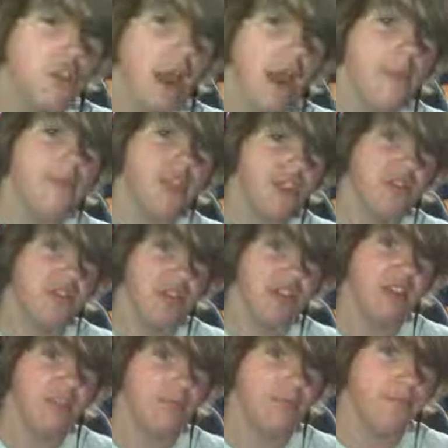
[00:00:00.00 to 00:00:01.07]
grab
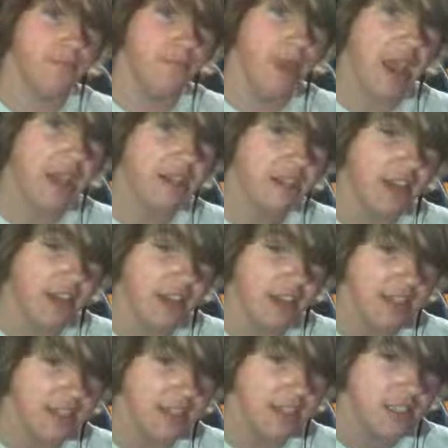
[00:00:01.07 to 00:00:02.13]
bad
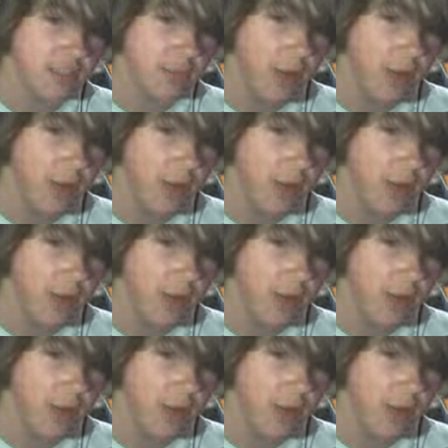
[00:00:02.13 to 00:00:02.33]
guys, the